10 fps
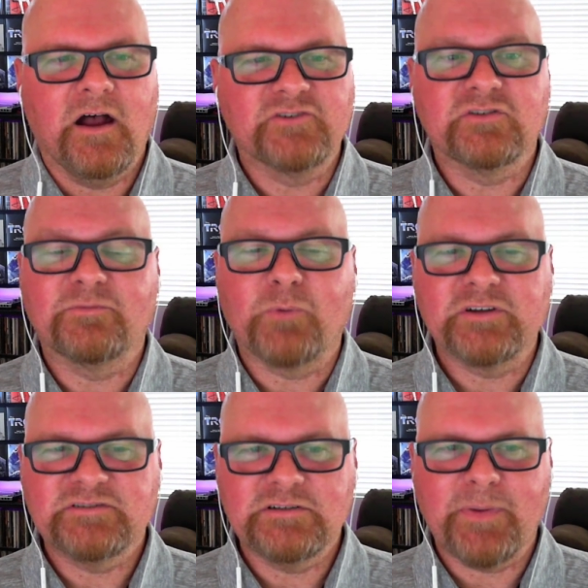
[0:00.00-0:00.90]
So the
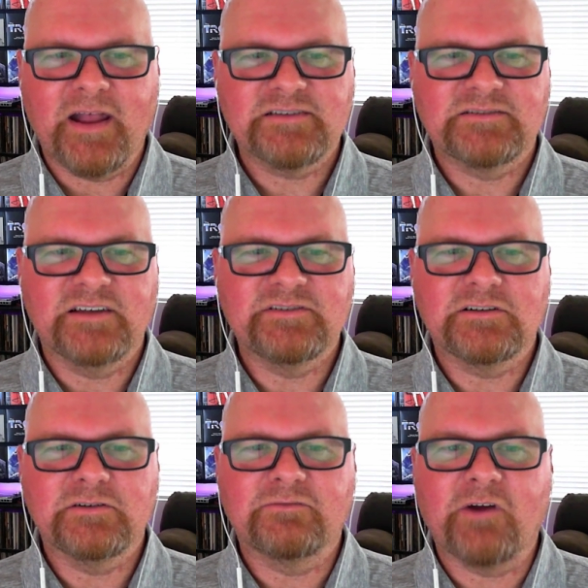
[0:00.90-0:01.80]
Prestige Pass does
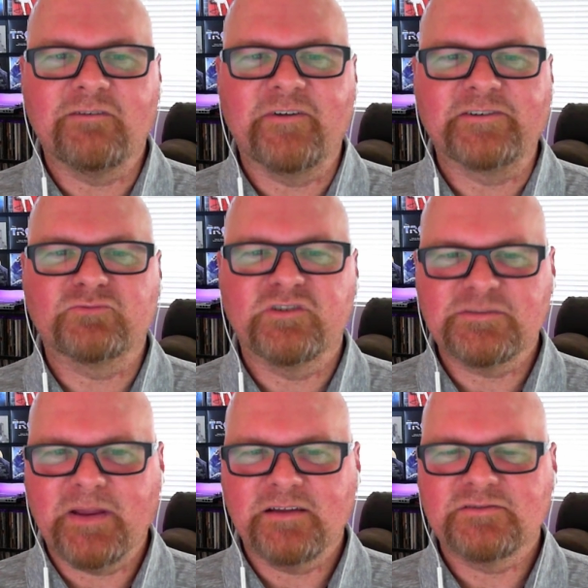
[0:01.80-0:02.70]
include Fright Fest
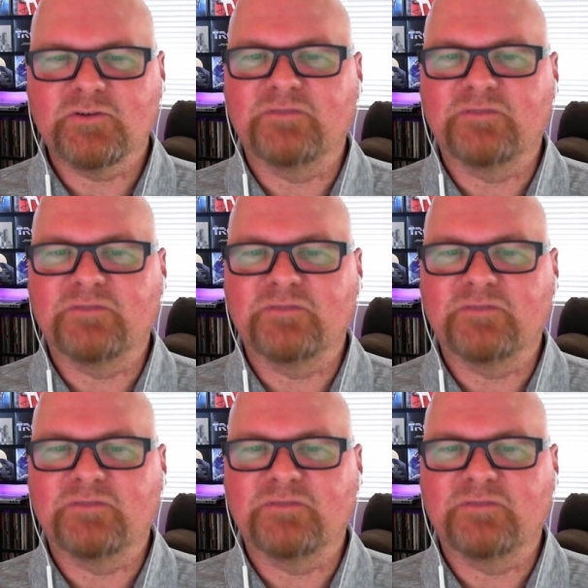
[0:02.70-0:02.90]
wristbands.